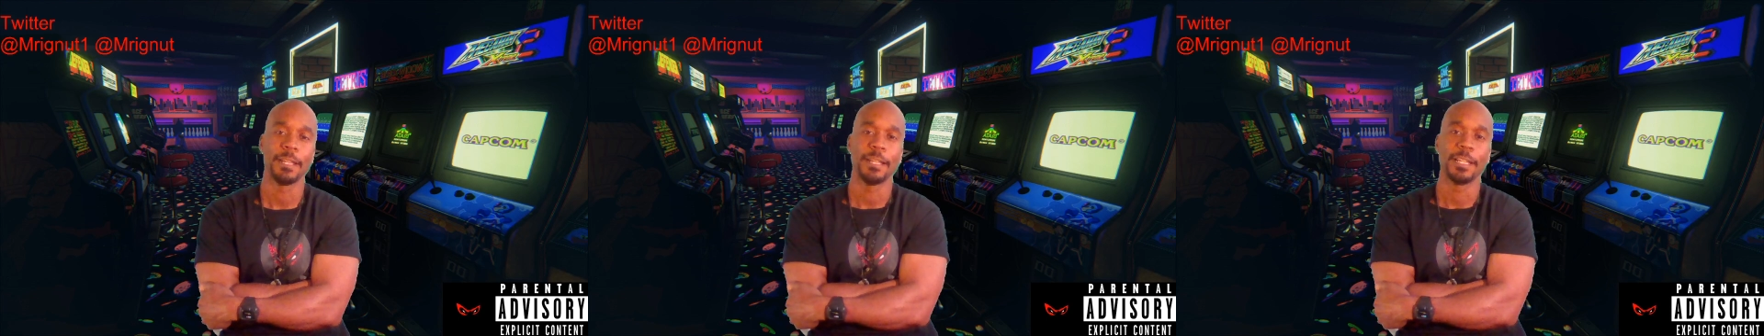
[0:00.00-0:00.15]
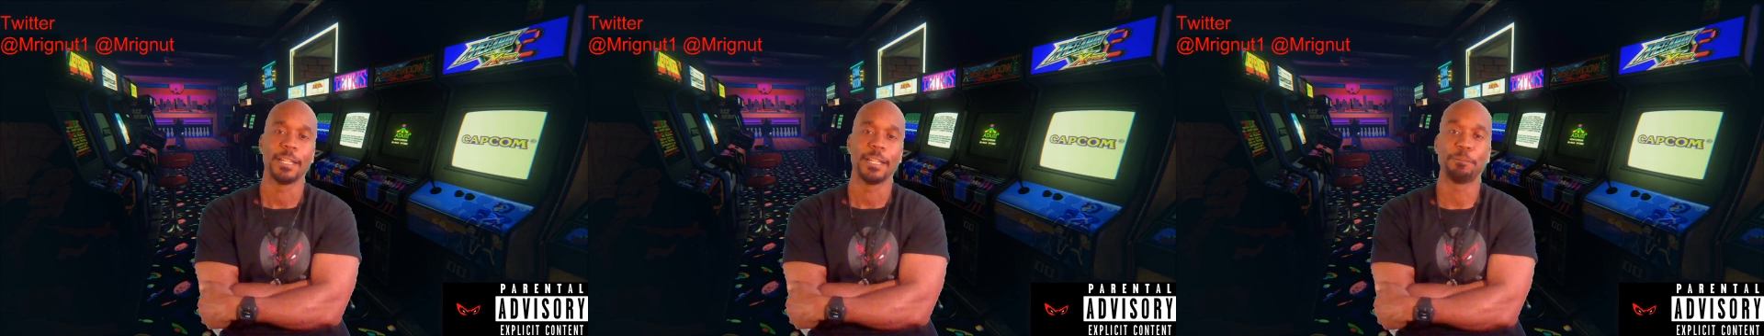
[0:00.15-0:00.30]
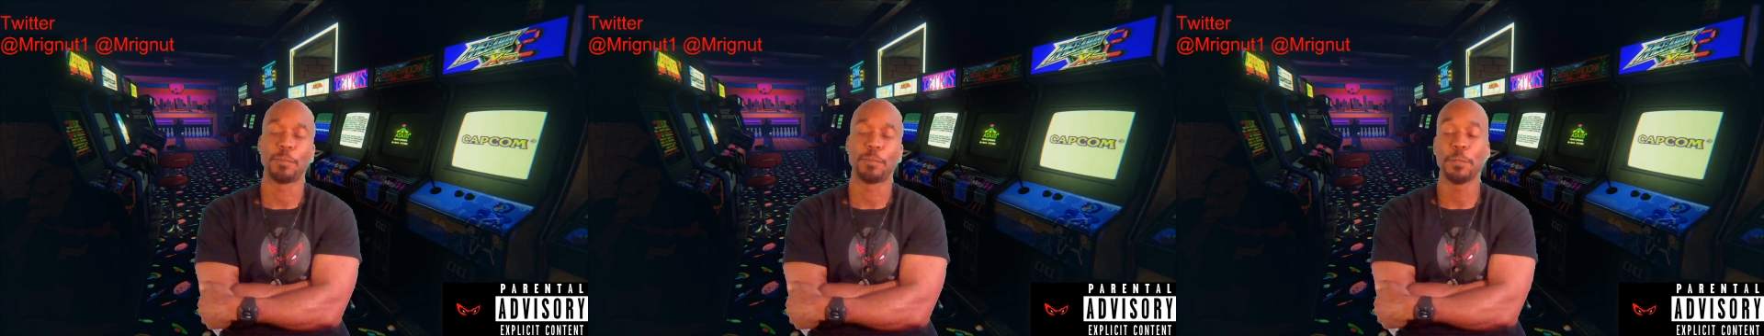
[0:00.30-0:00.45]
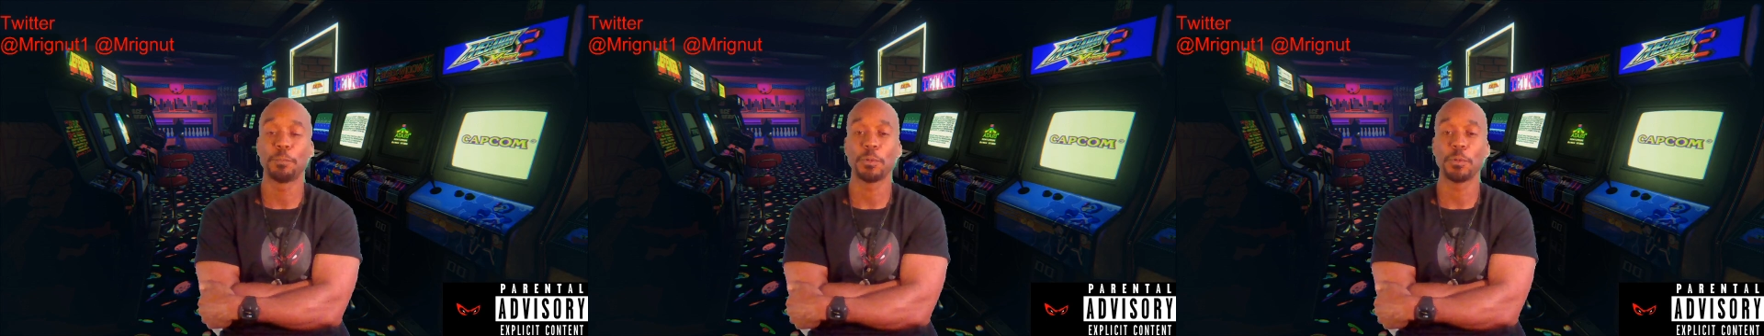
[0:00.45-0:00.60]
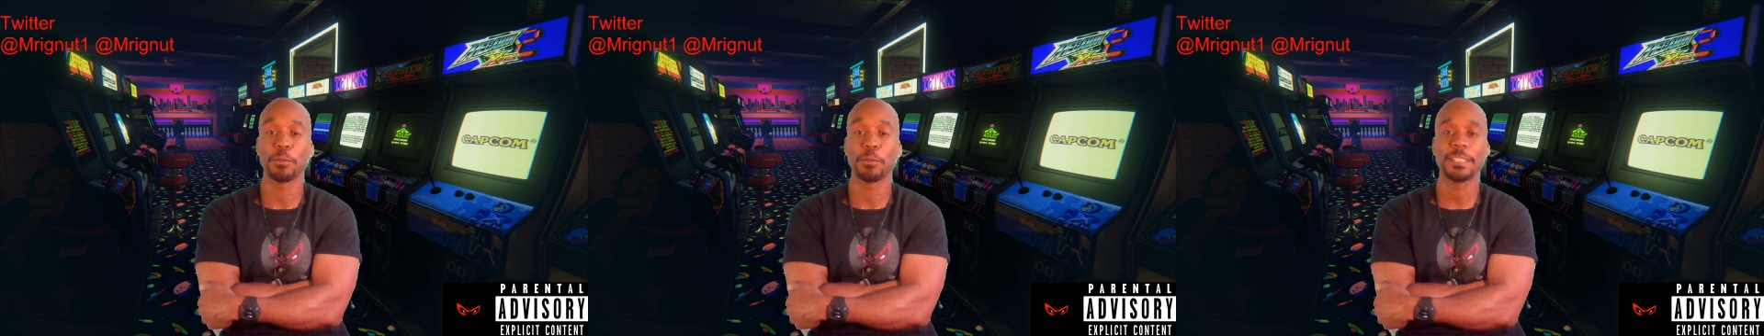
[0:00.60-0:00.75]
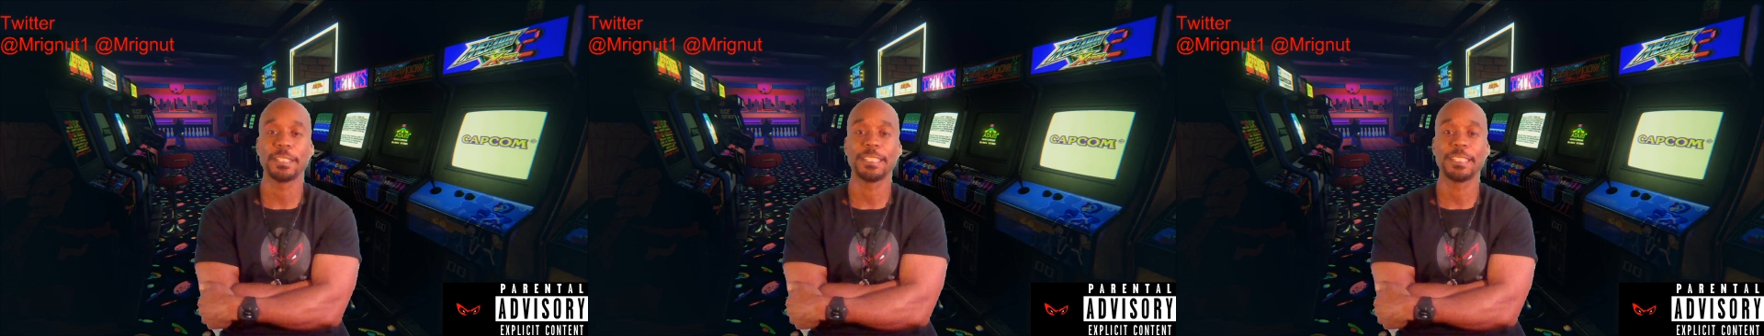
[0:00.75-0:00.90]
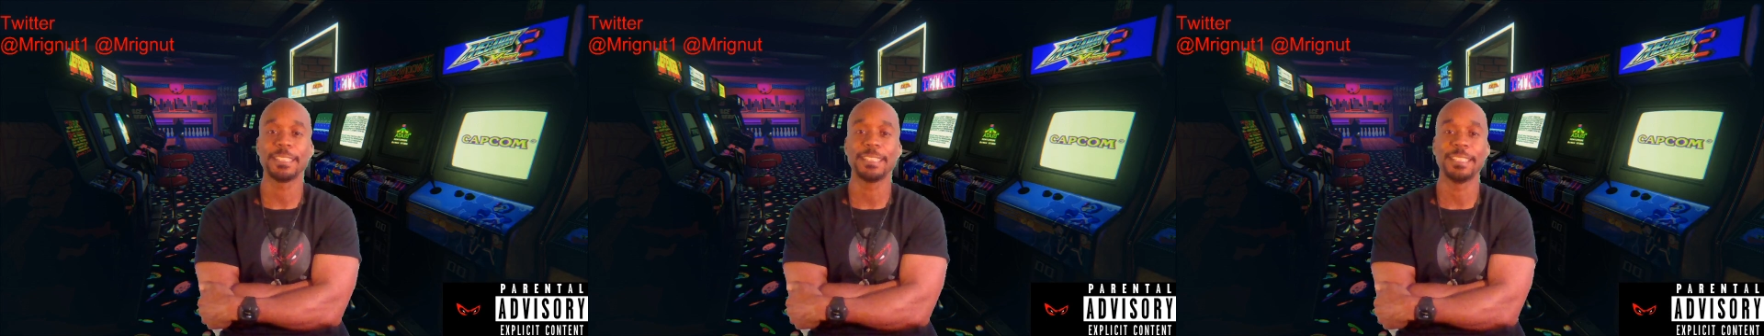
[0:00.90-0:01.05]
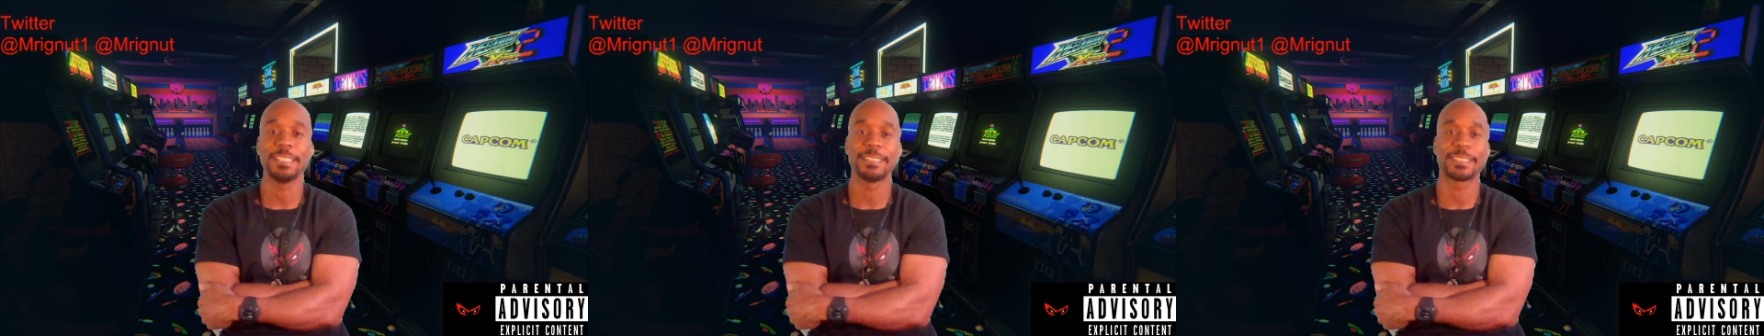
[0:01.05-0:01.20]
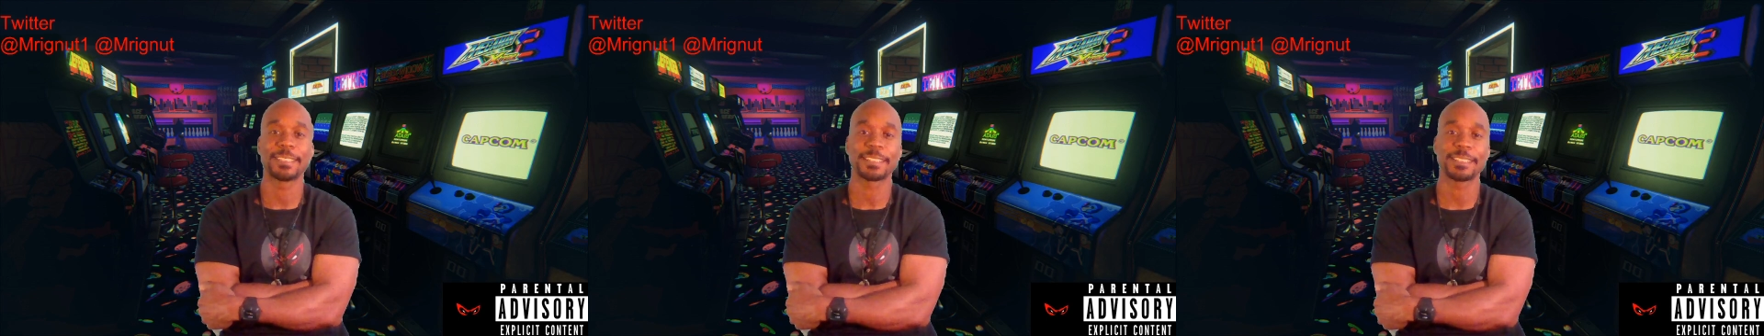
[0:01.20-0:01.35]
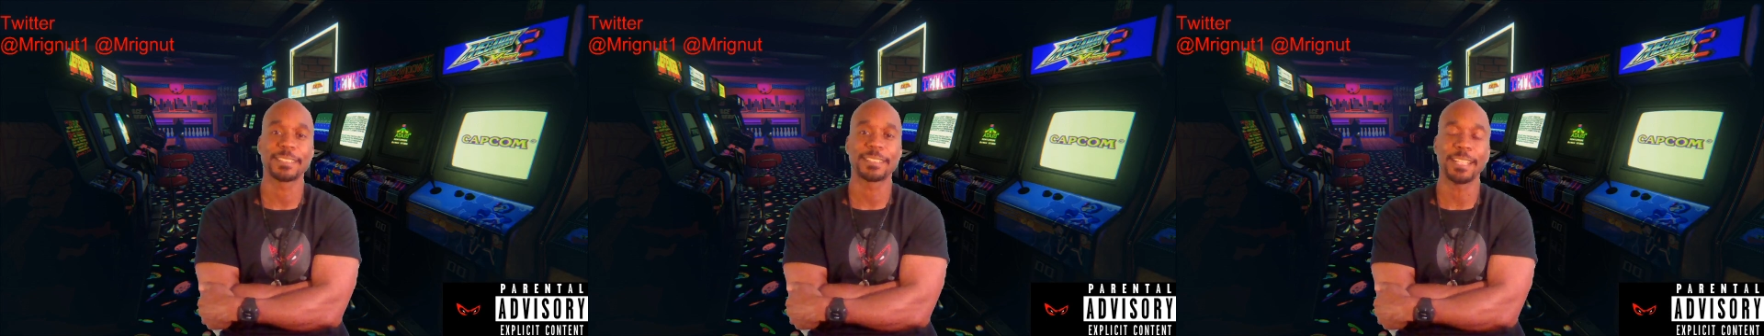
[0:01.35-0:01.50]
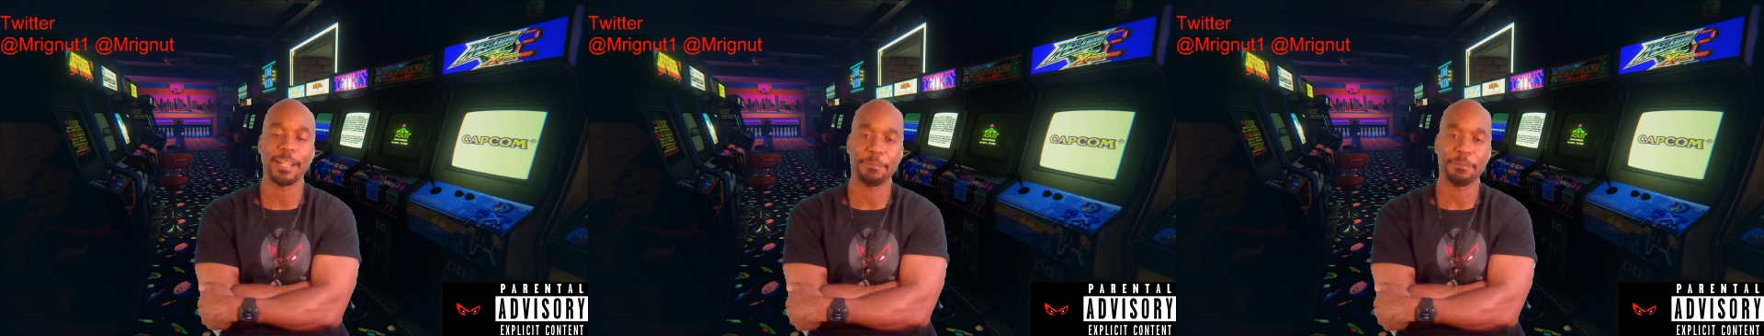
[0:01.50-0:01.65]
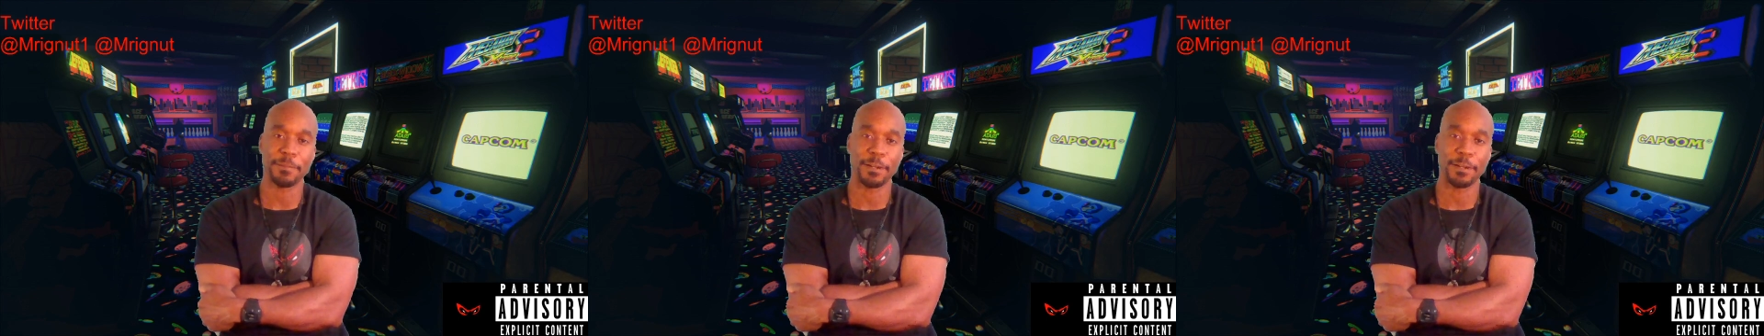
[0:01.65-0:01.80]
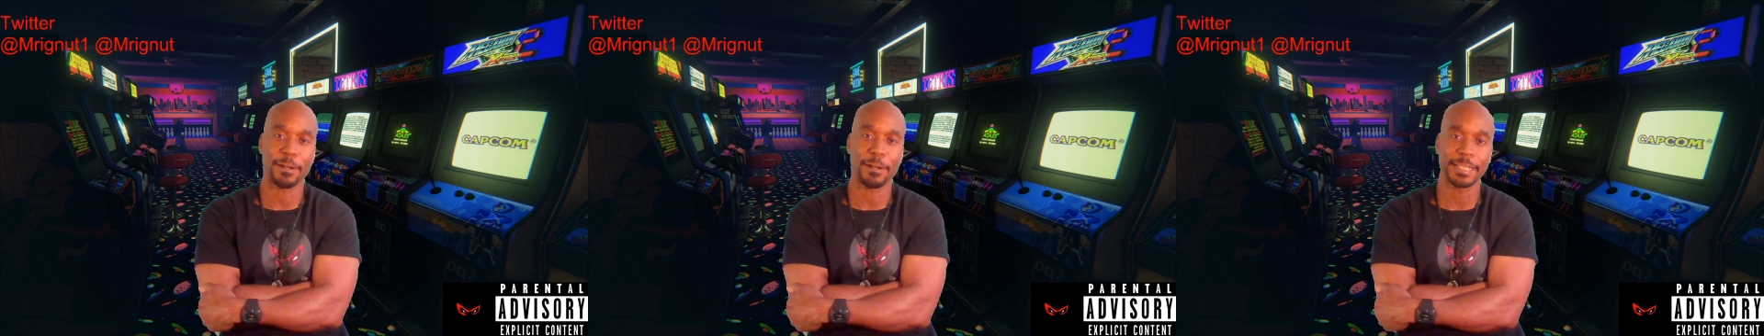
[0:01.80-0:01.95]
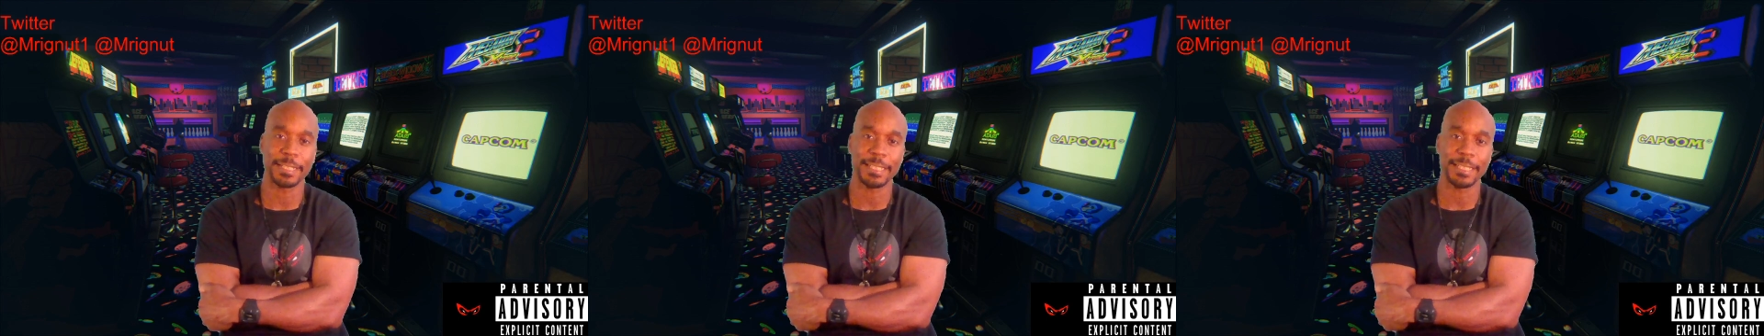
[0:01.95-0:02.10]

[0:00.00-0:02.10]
And people really need to stop all of